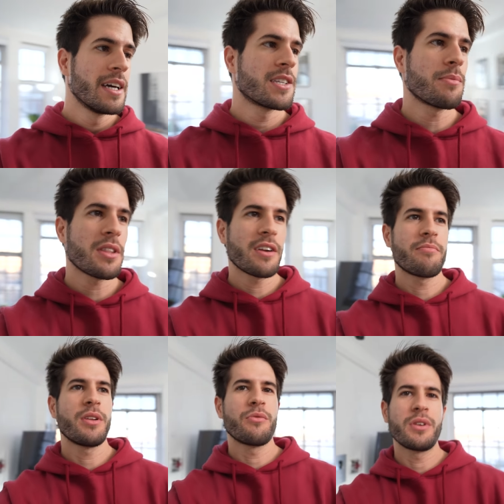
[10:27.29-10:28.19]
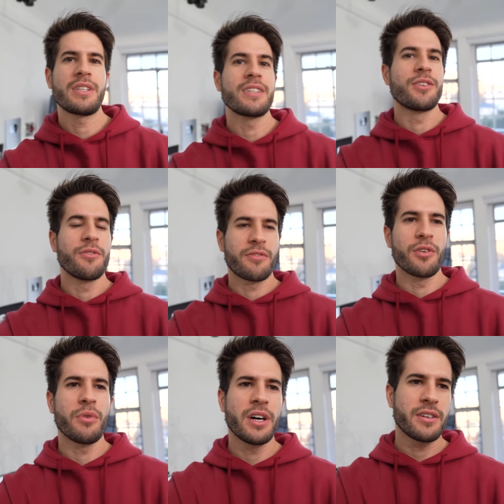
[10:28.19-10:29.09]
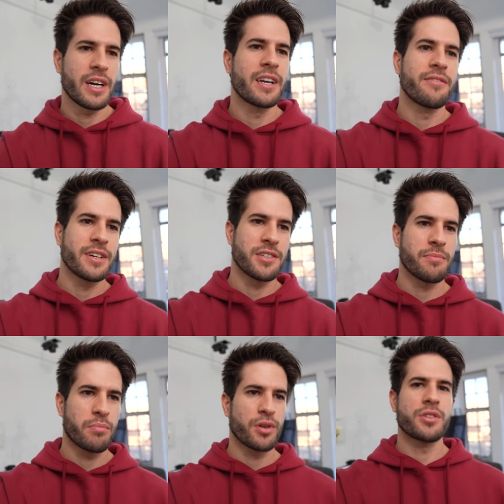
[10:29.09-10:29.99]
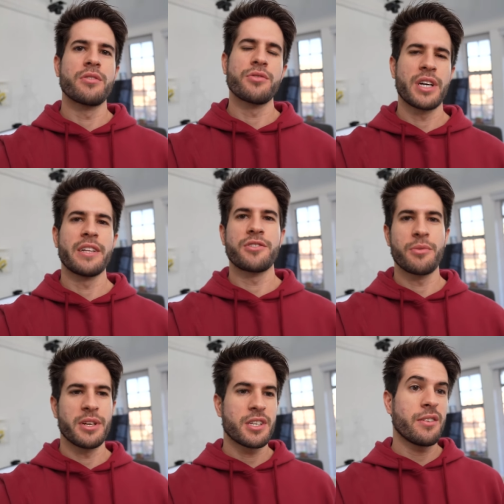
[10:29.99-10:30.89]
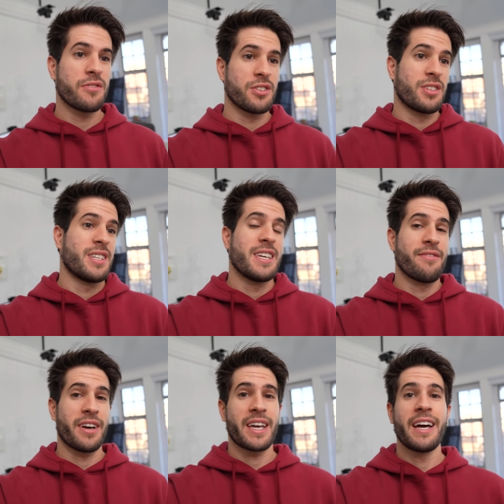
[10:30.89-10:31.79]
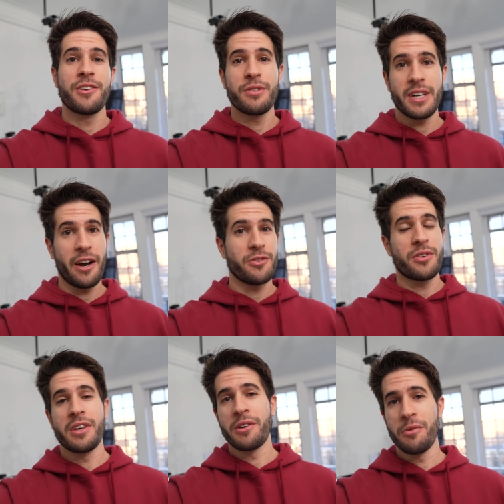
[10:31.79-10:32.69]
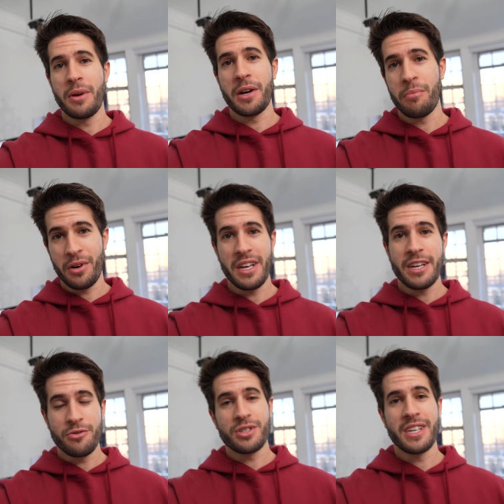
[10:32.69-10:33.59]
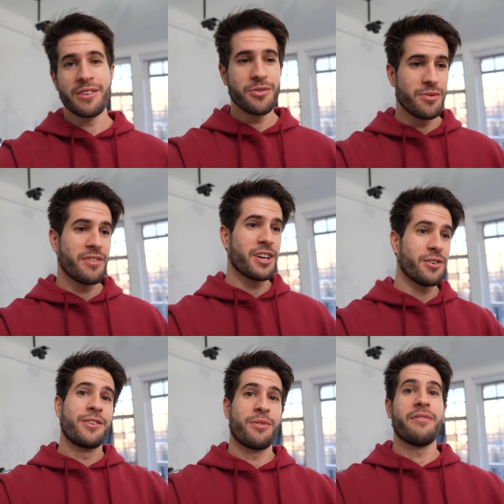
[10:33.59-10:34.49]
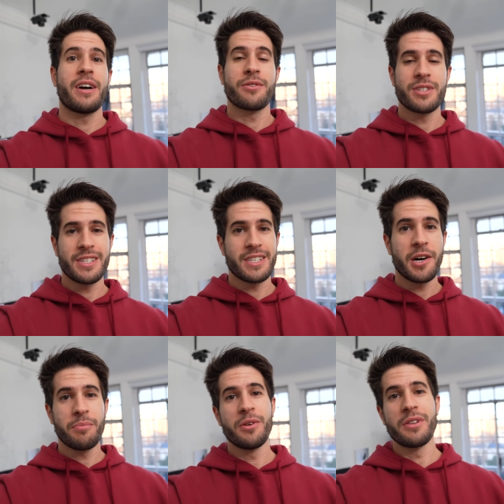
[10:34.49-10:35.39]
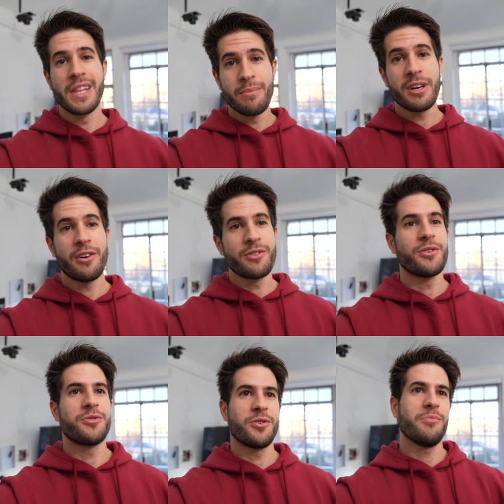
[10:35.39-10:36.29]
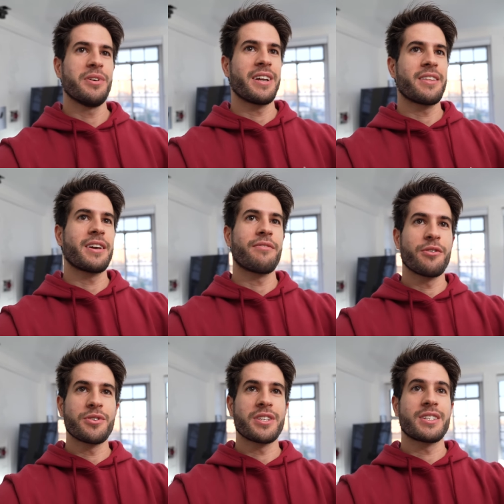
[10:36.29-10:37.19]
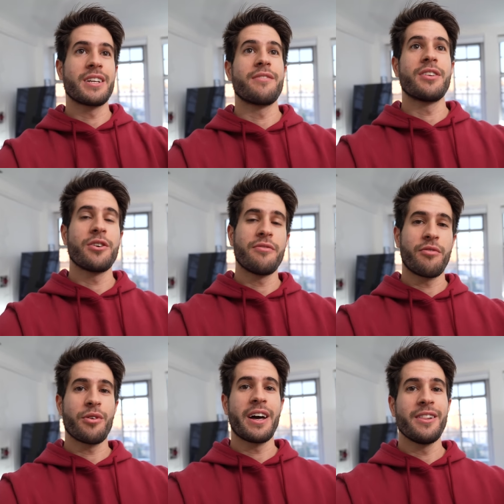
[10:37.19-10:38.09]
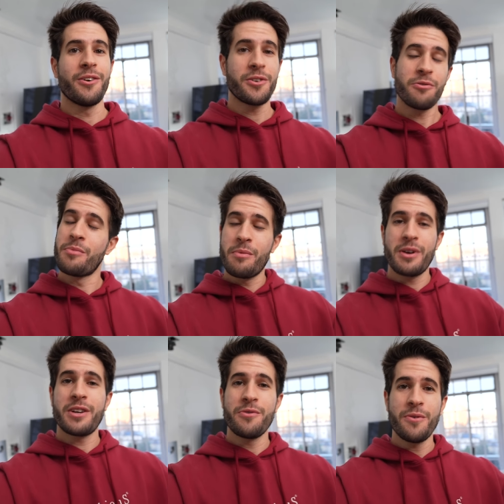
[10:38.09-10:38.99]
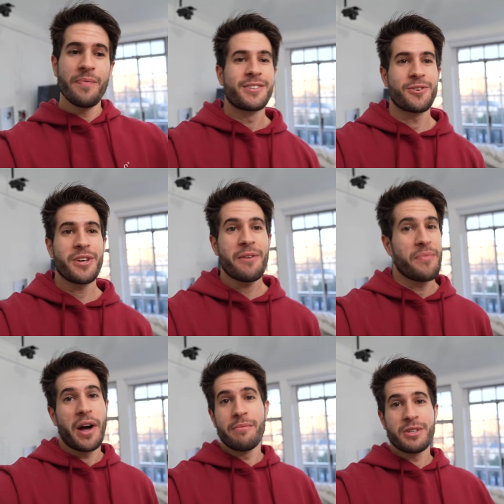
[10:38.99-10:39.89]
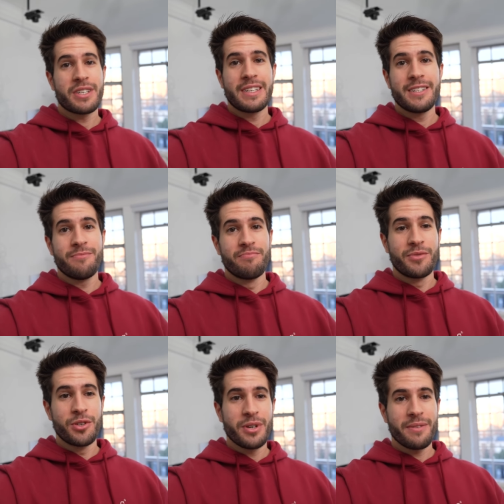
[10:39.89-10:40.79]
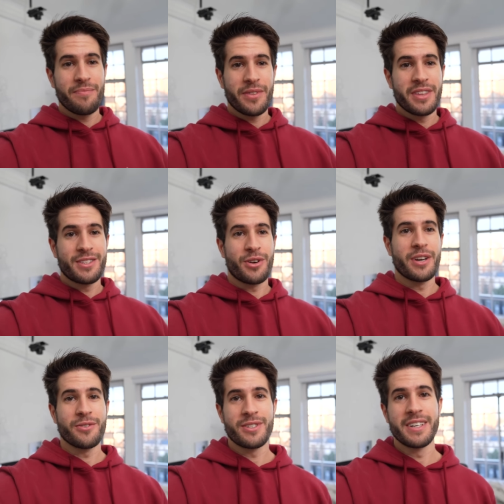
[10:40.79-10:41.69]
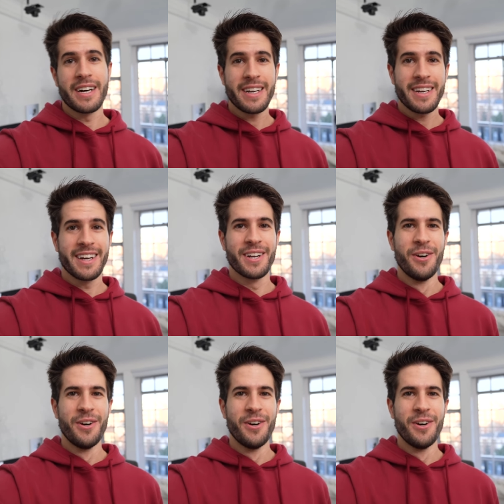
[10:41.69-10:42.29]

it's something that I've been wanting to do for a while kind of as a personal challenge to myself just to see if I can do it. I also think it would make a pretty interesting YouTube video. 12 hours is the upload limit on YouTube and I think if there was a study video for that long it would be pretty cool. So yeah, I'm just gonna do it try not to die and